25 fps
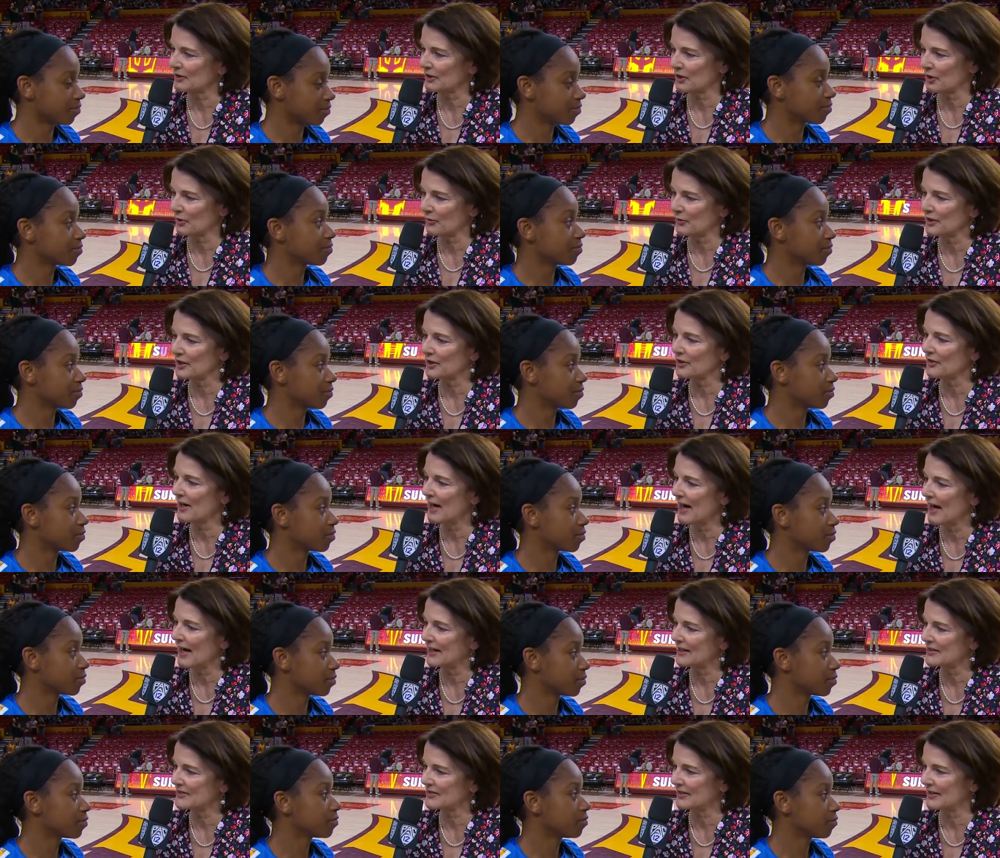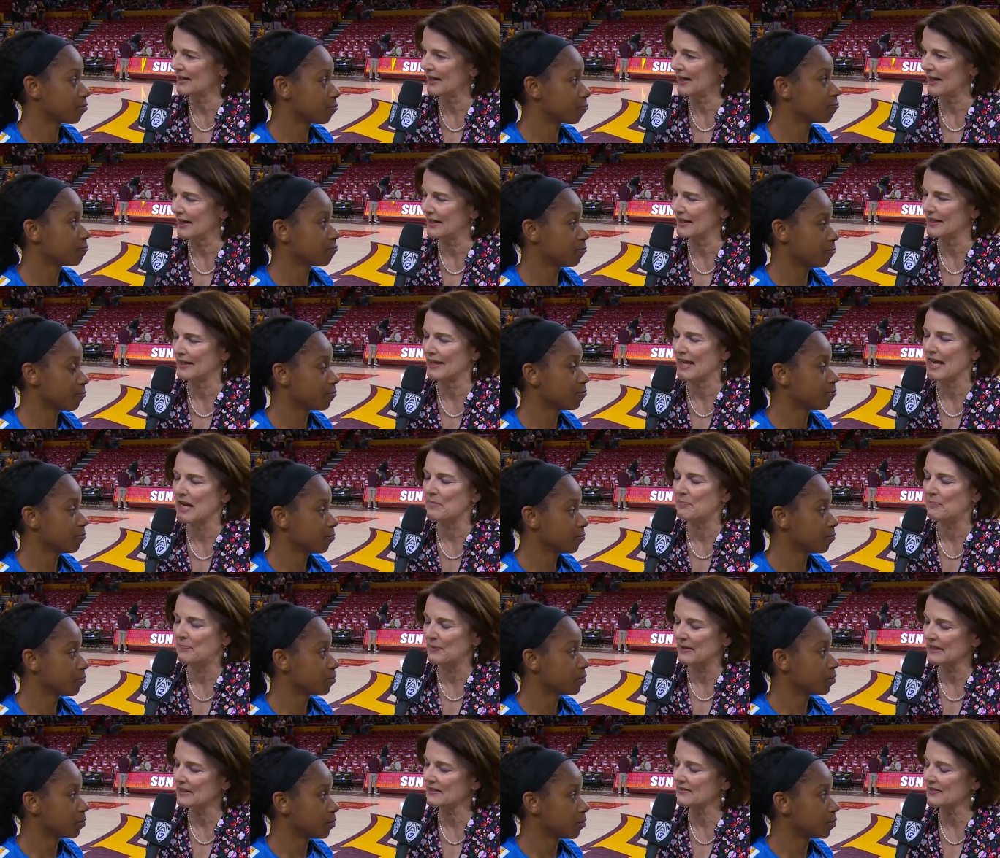Speaker 1: a career high today in a
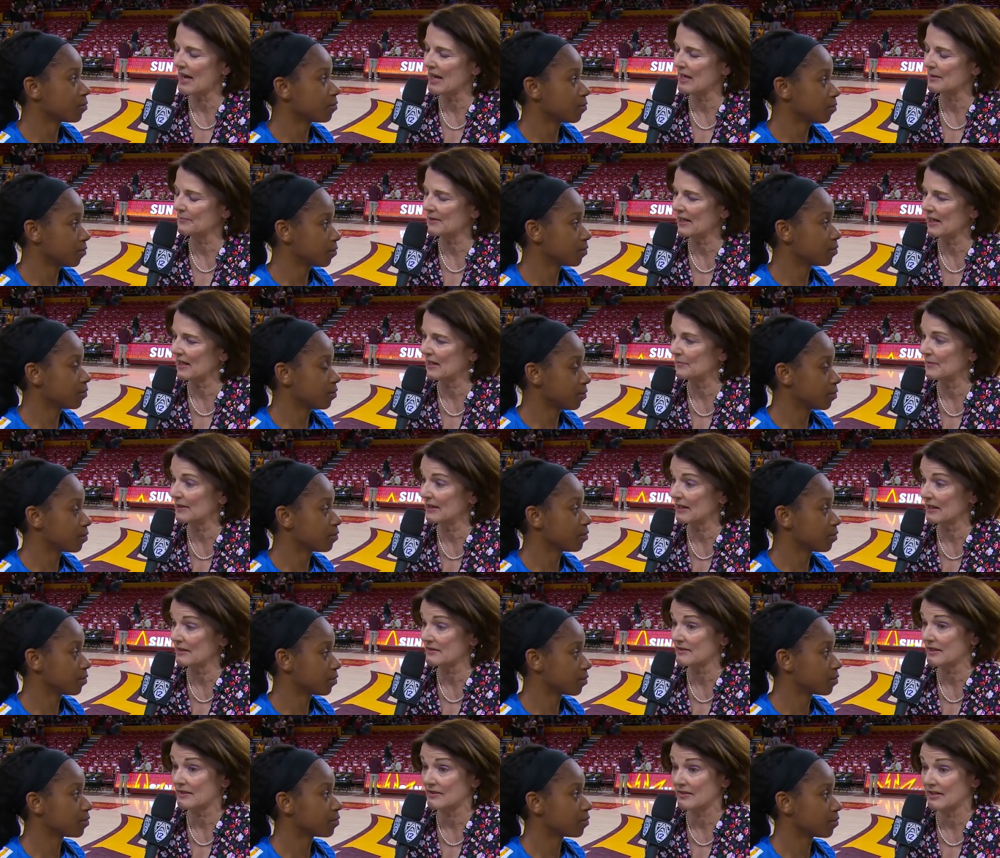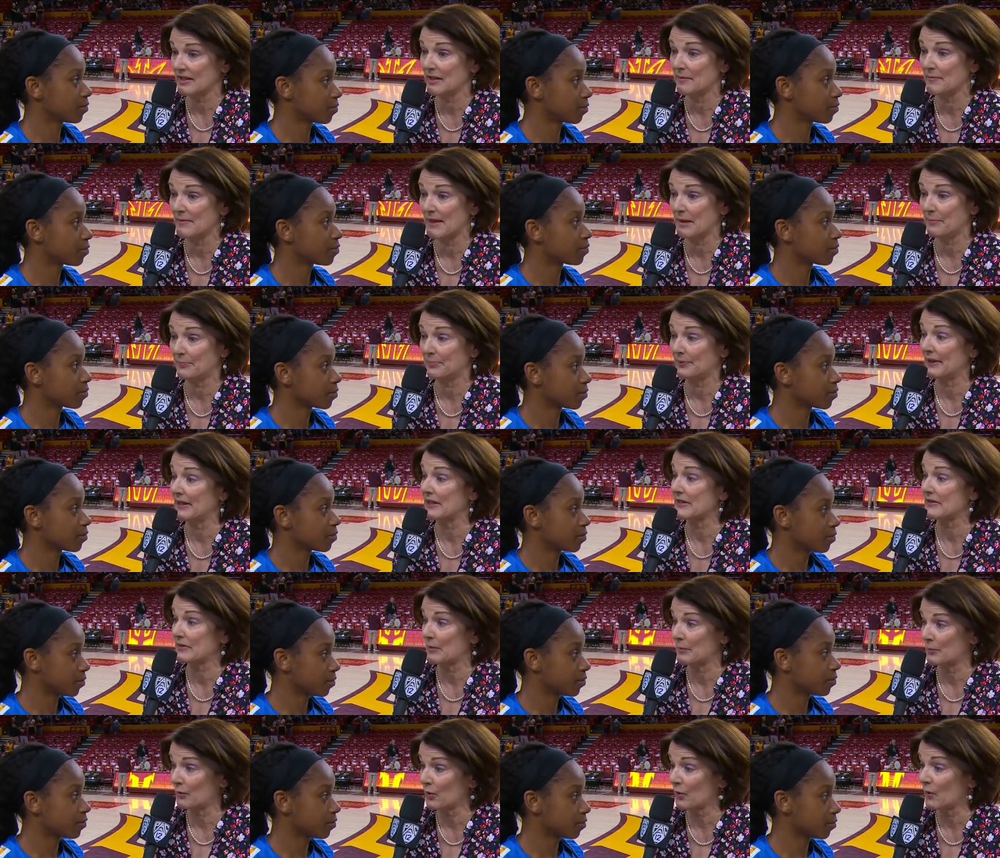big time game against a team that plays
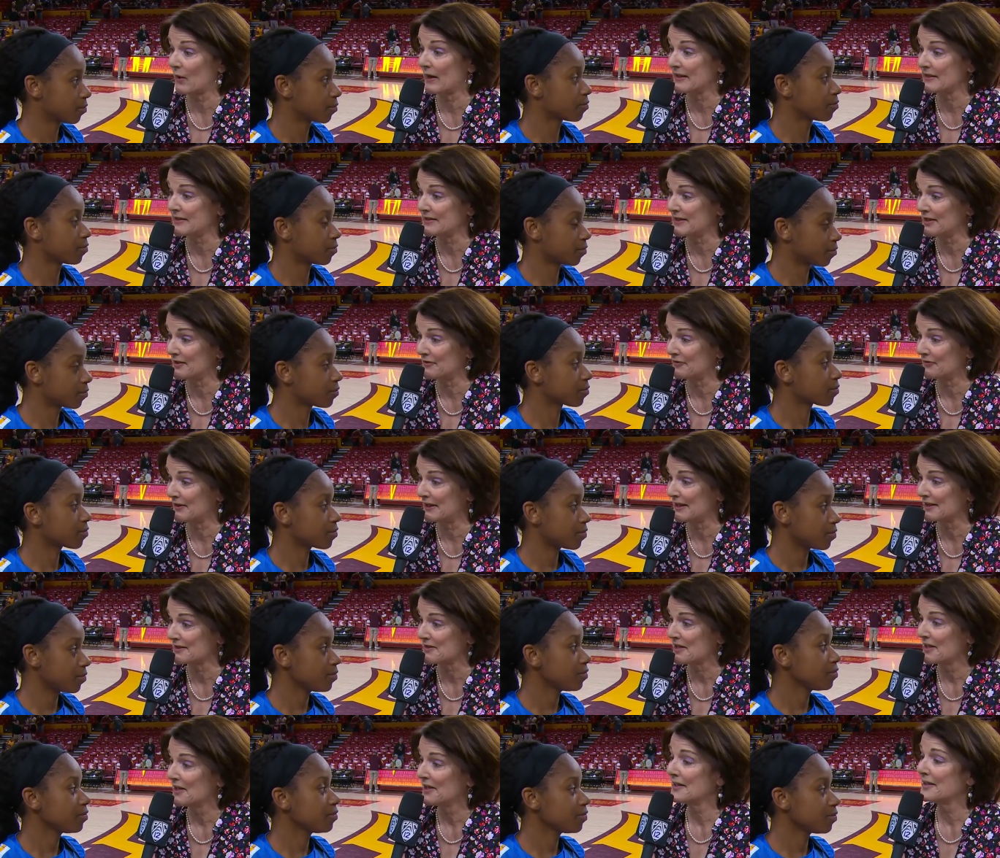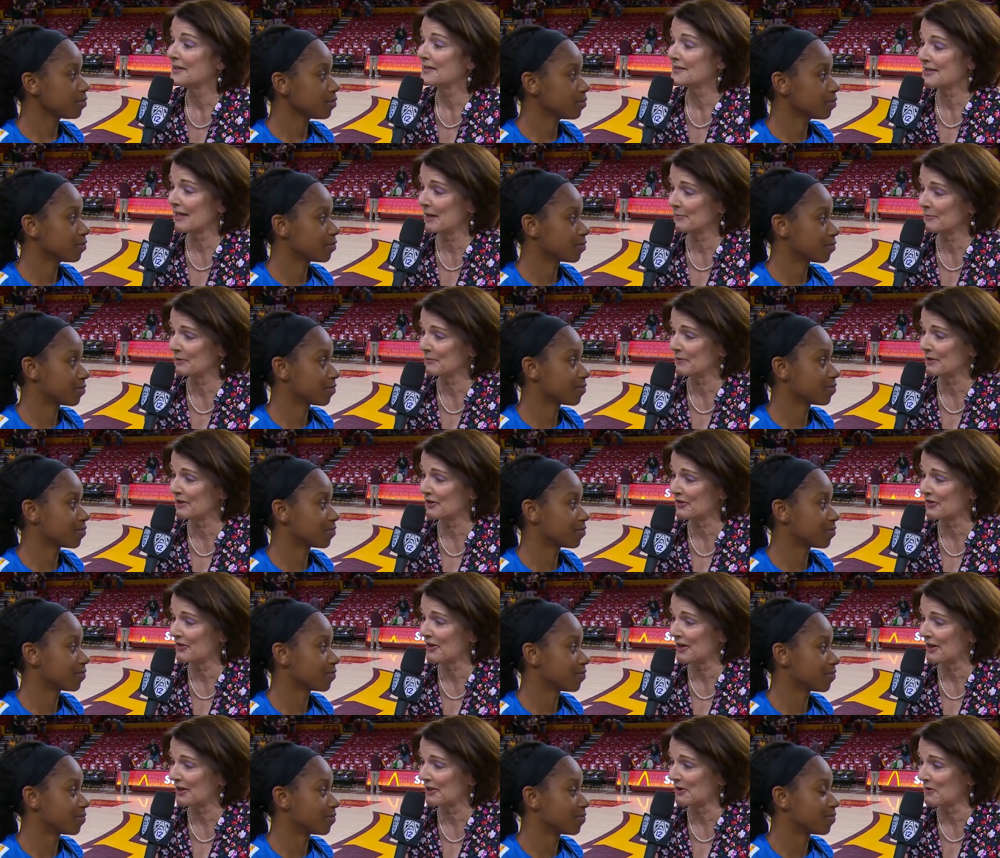some great defense. Tell me what you
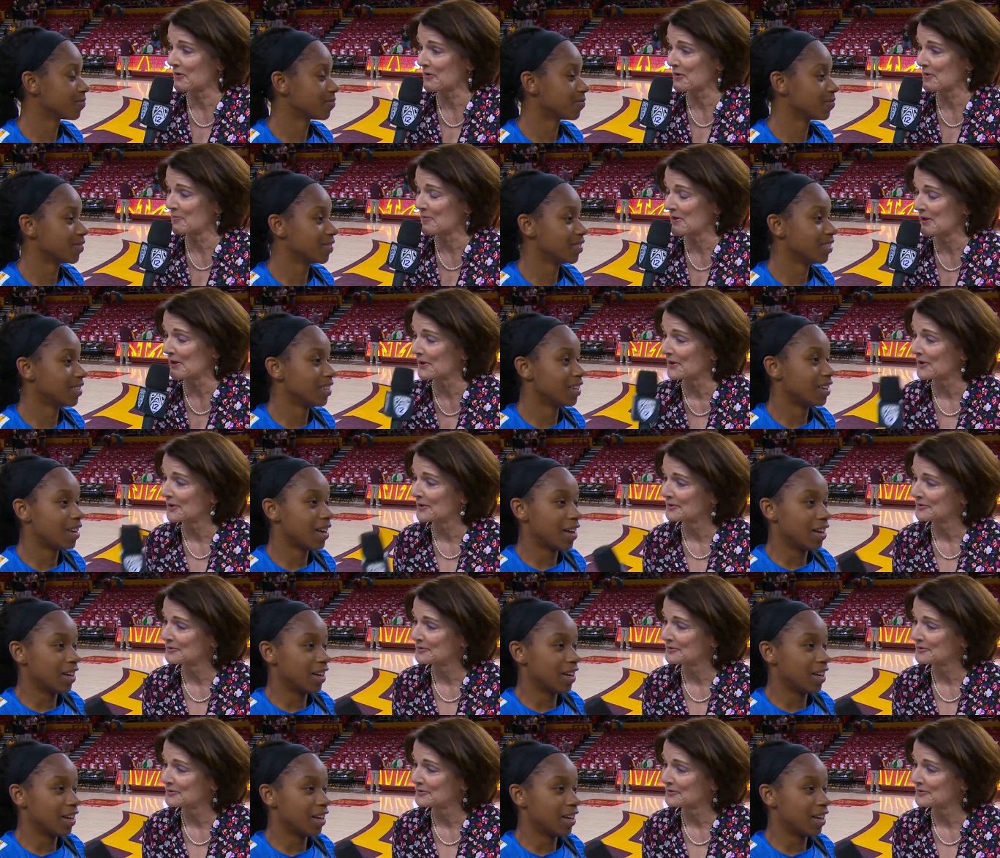thought of Lauren Miller.